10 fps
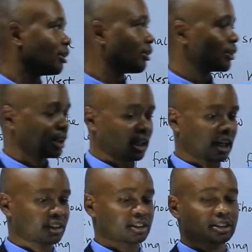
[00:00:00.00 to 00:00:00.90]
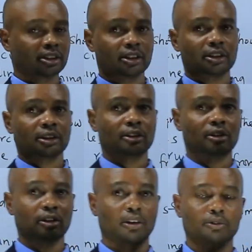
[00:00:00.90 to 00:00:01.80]
on the earth's
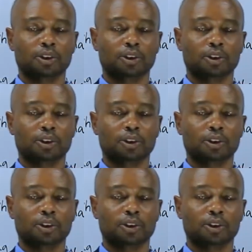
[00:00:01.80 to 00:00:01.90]
globe?